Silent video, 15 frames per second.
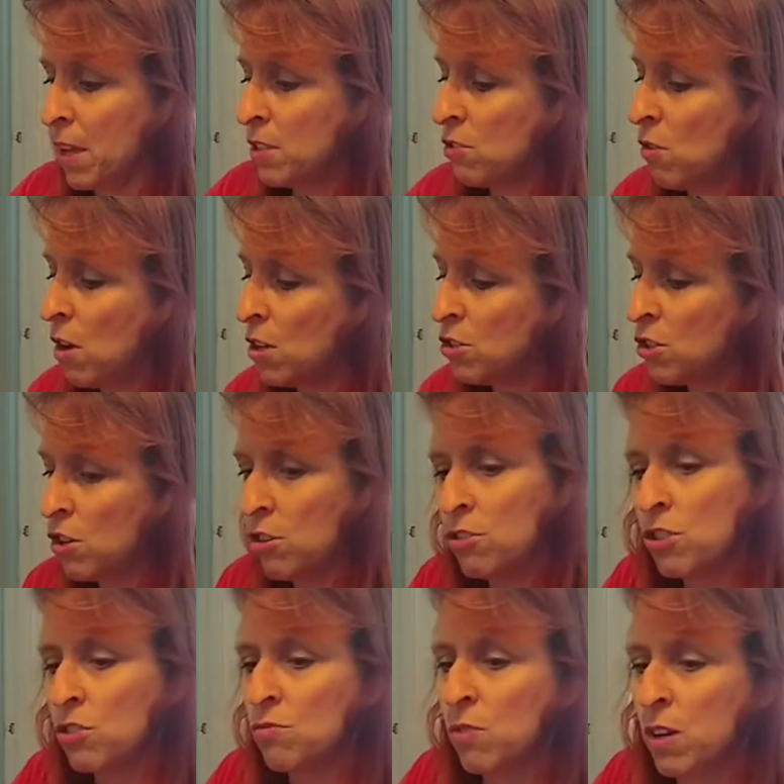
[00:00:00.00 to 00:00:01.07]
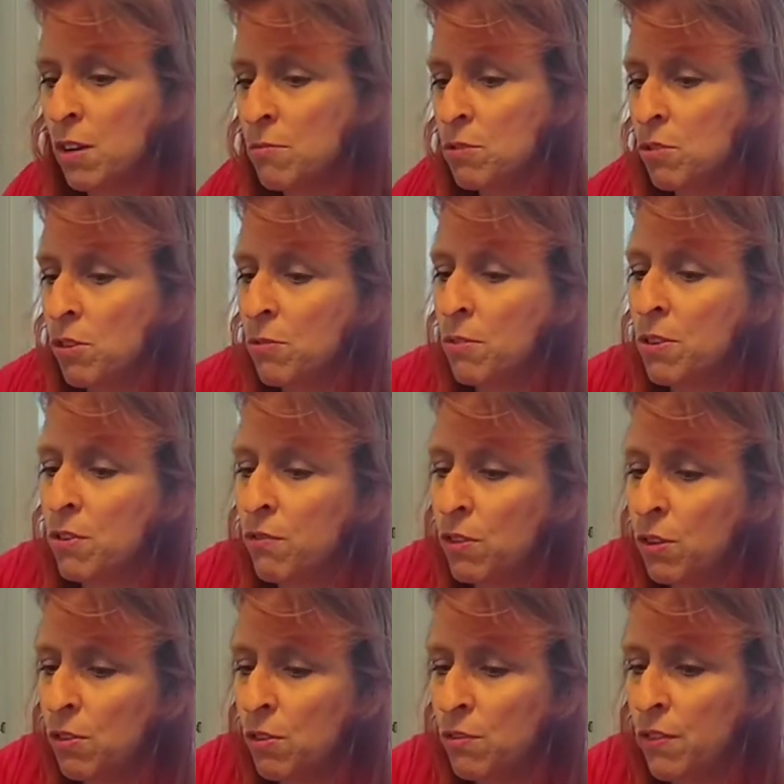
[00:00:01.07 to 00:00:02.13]
So I'll show you just what I'm doing with a
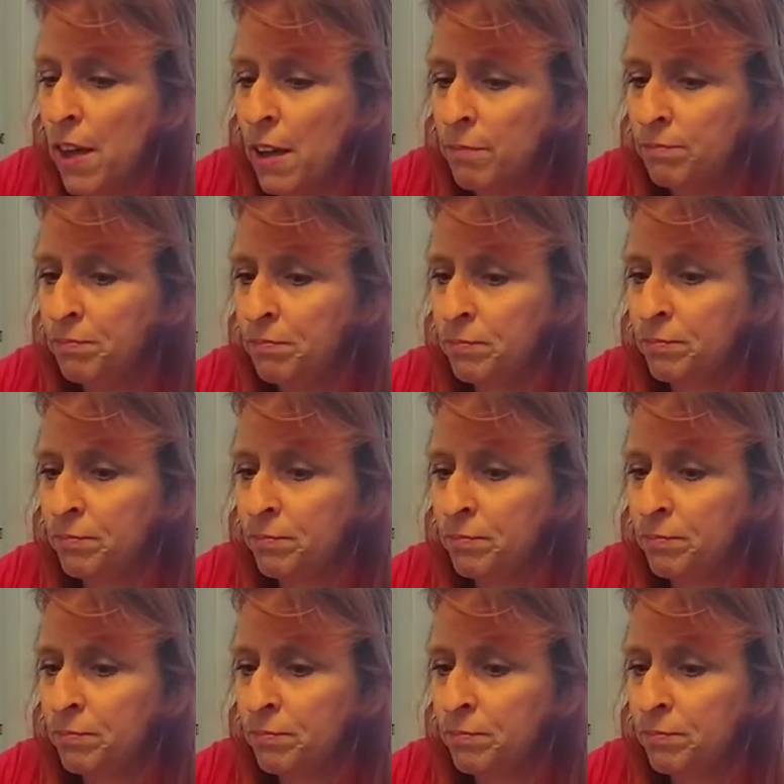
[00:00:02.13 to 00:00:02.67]
few of them,